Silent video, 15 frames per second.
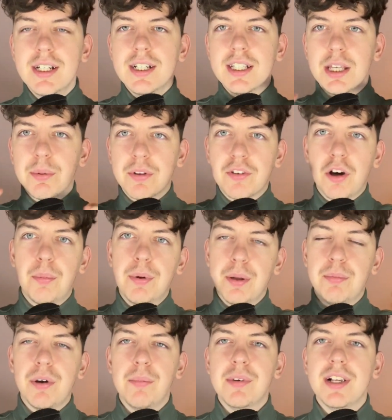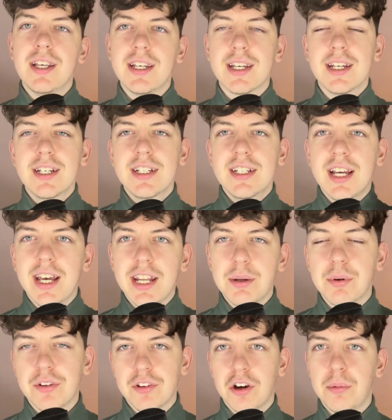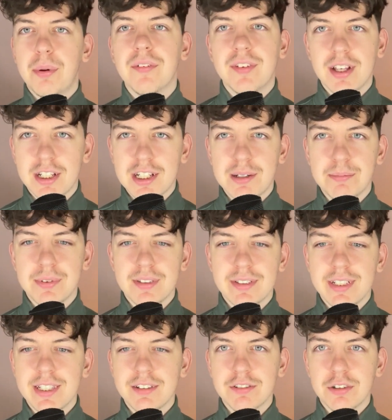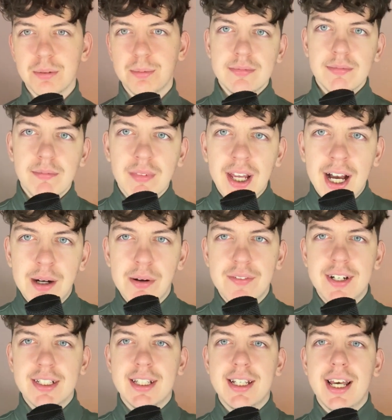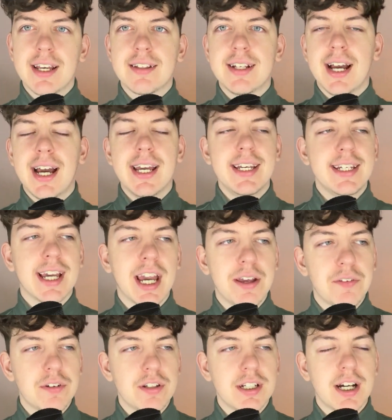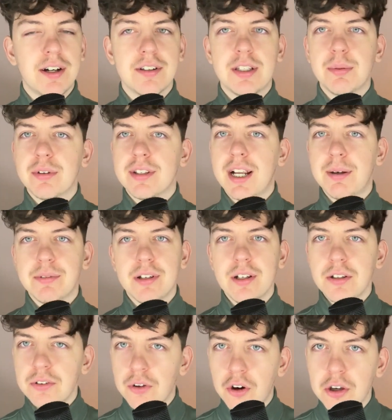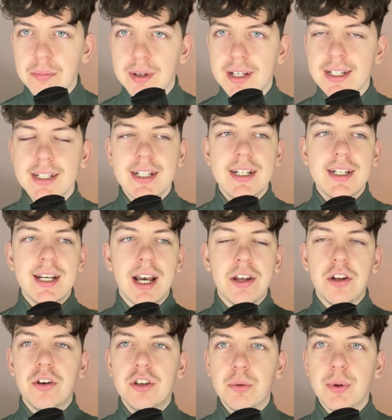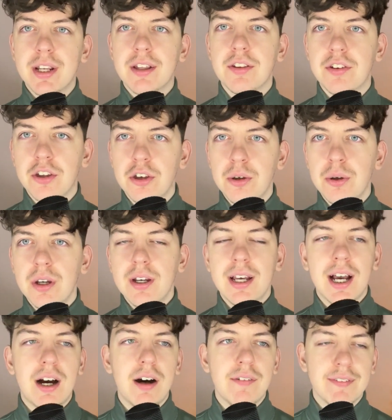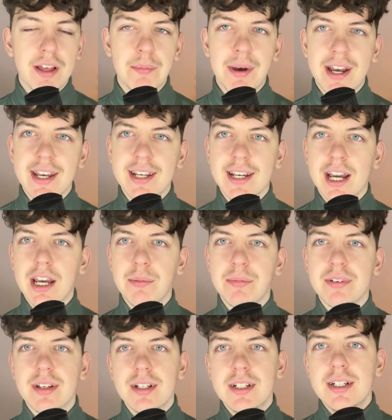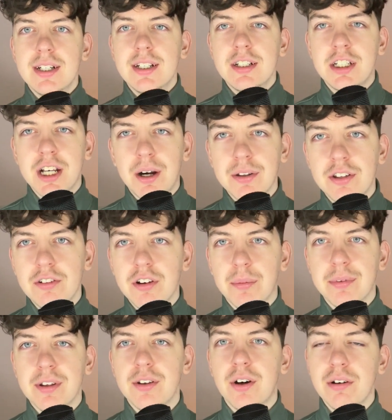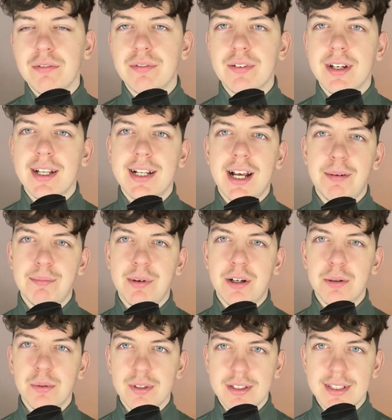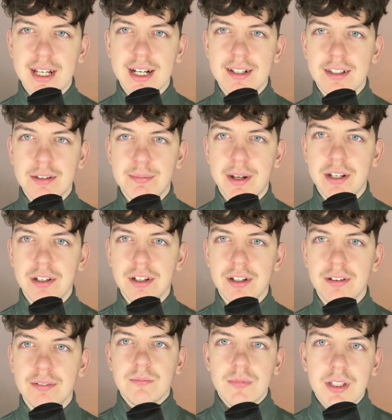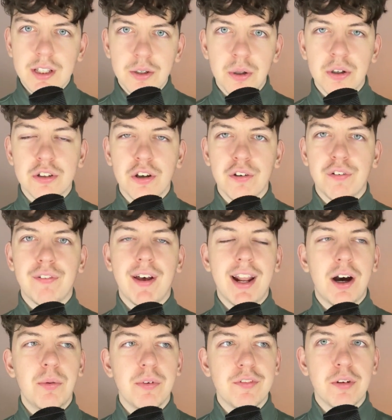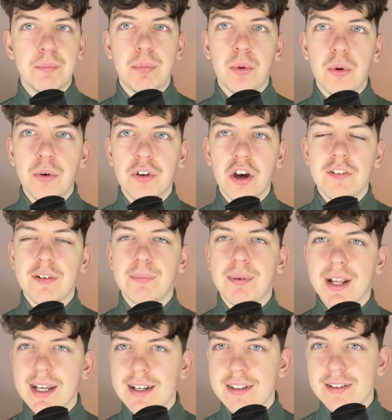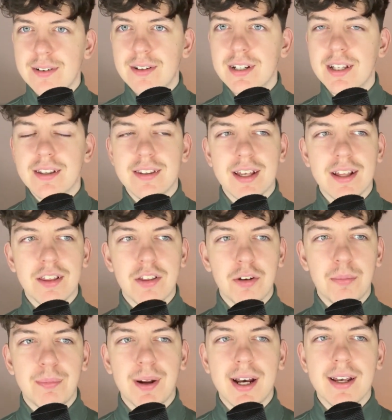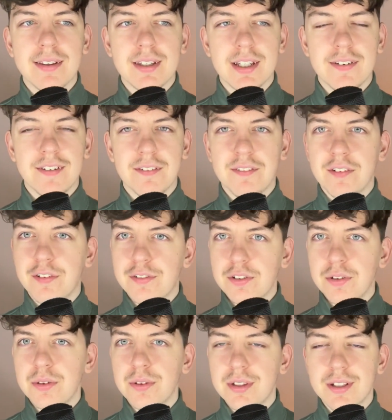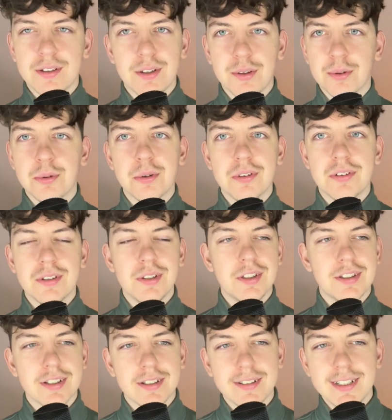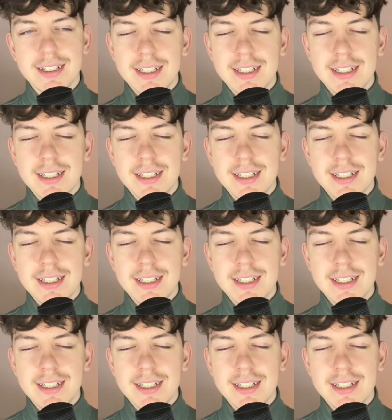they were top of the Premier League, and they were top of their Champions League group. However, the next 8 games for Chelsea was an absolute nightmare, and only winning 2 out of them 8 games, Chelsea dropped to 9th and Lampard was sacked as manager. He also fell out with the board over player signings, and some players he even refused to talk to, so,